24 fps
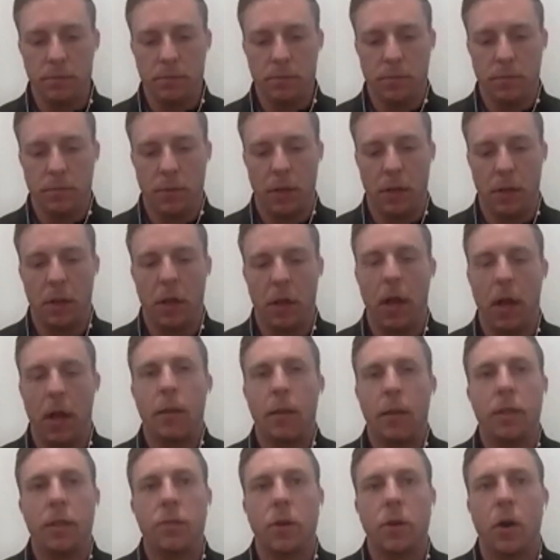a lot of
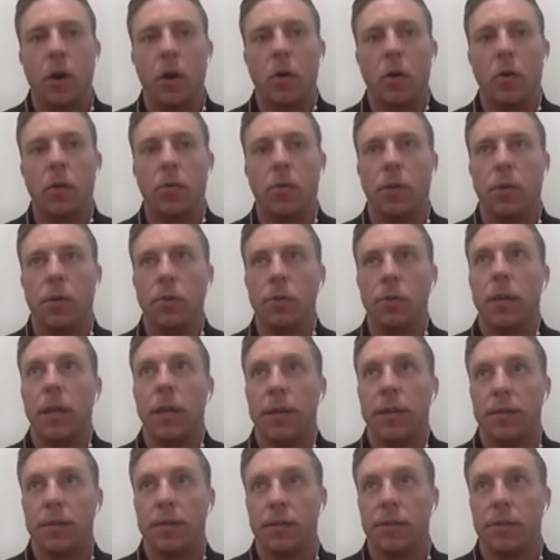these autoimmune
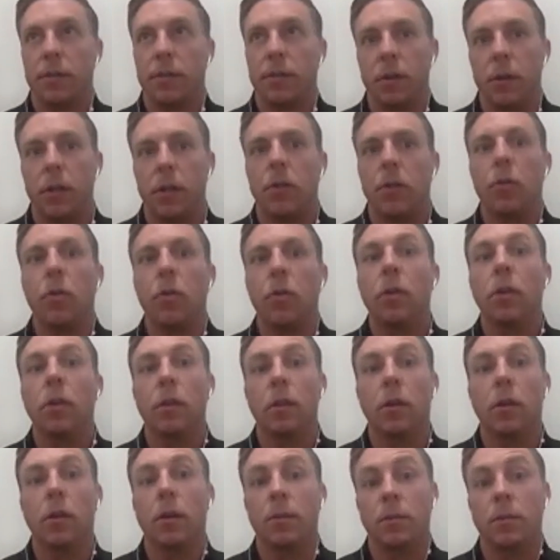cases, and you can
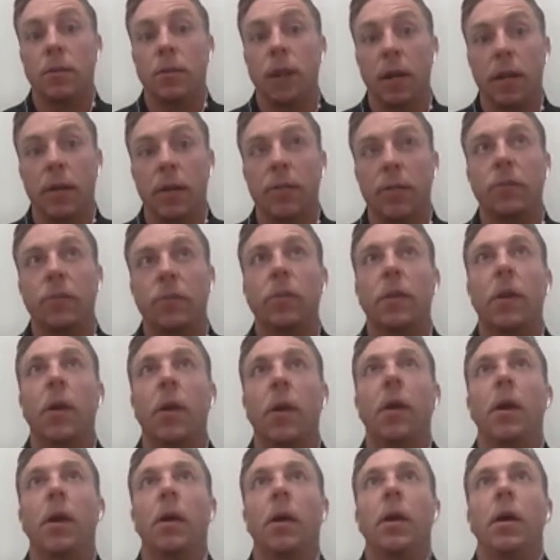look up studies,
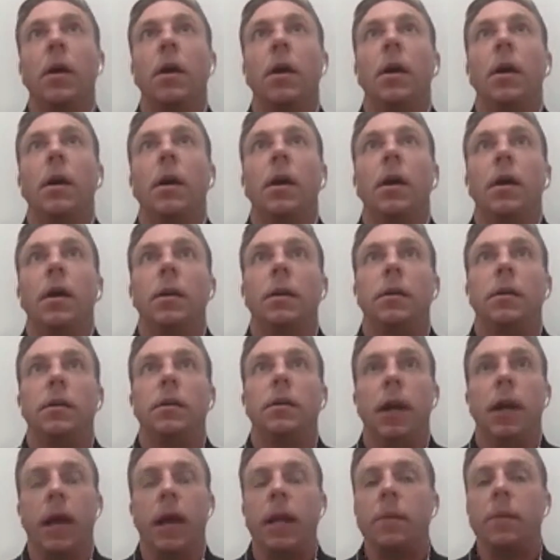
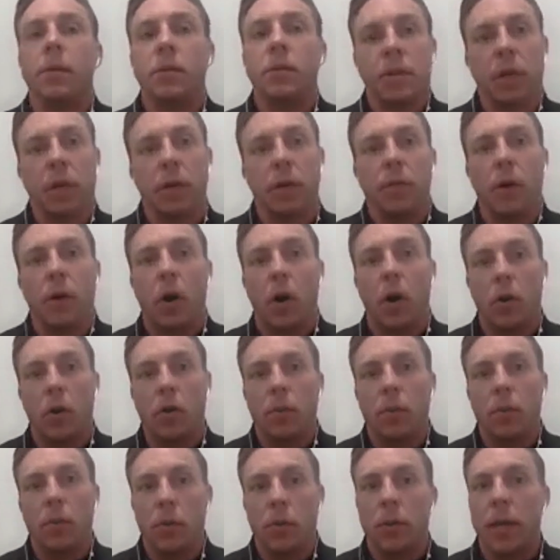90% of
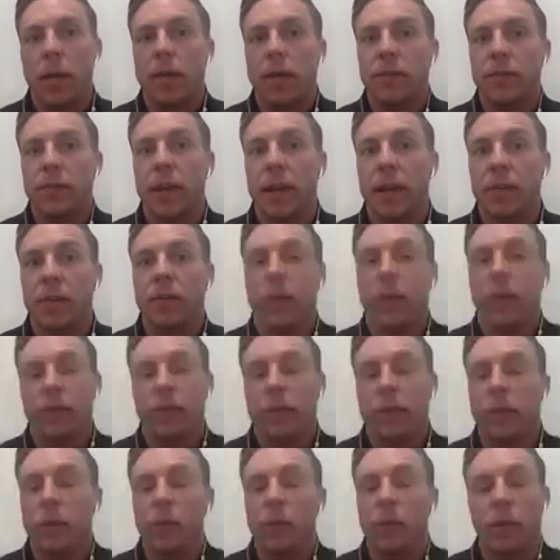autoimmune cases actually have to
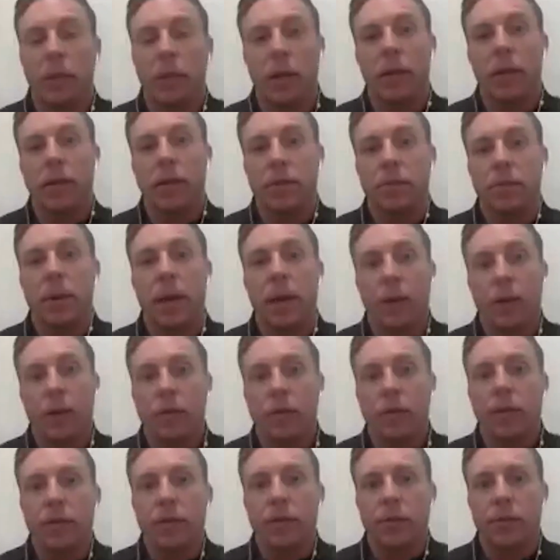deal with gut
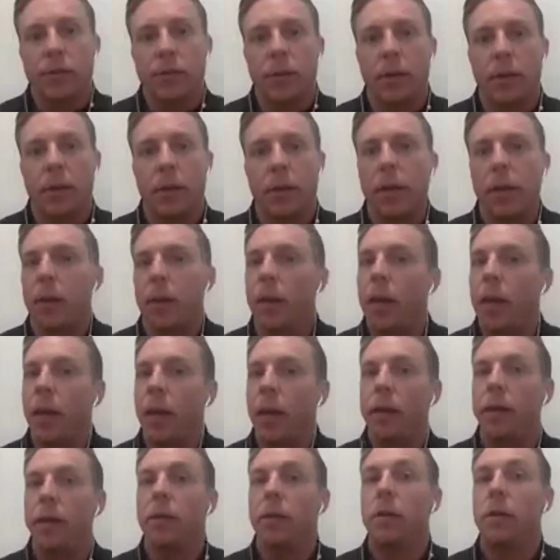dysbiosis.
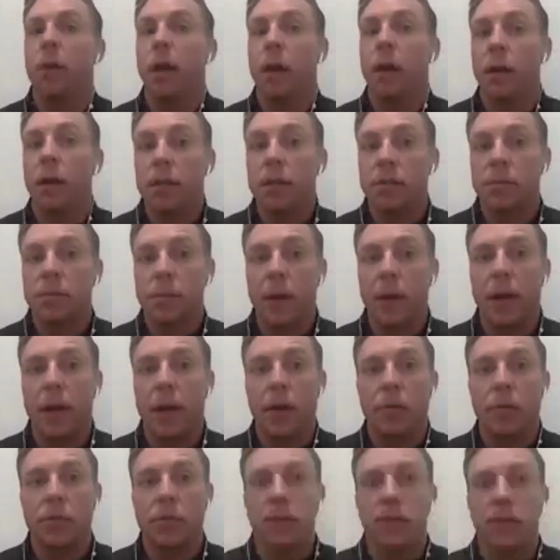And gut
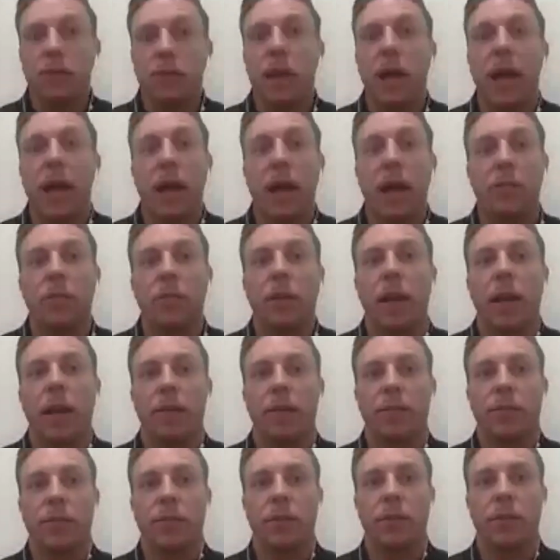dysbiosis actually
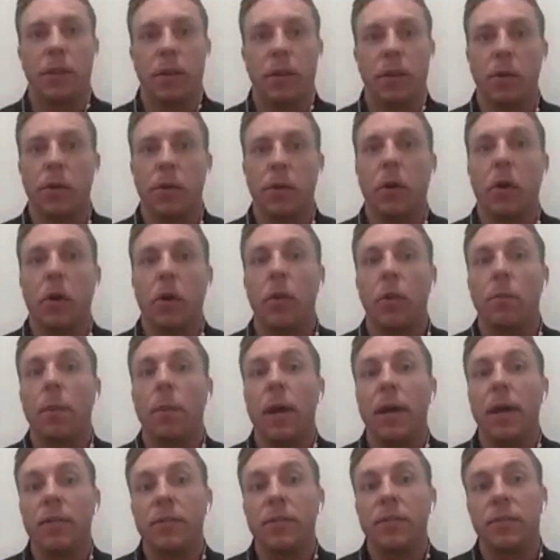has to deal with all the
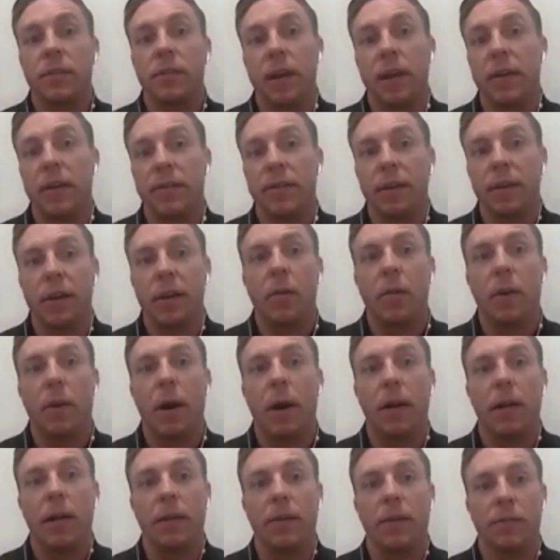pesticides that our
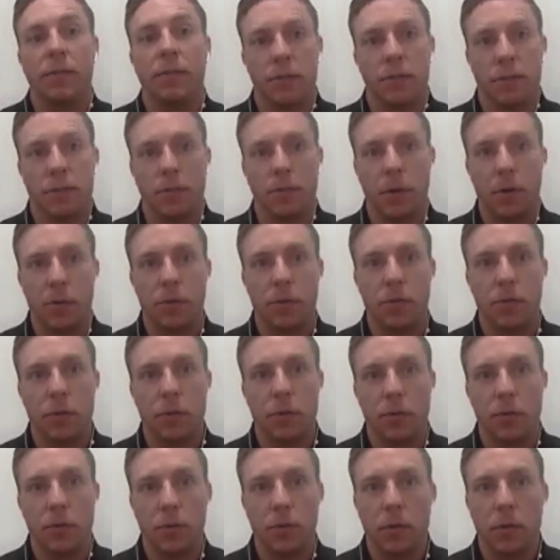body is exposed to.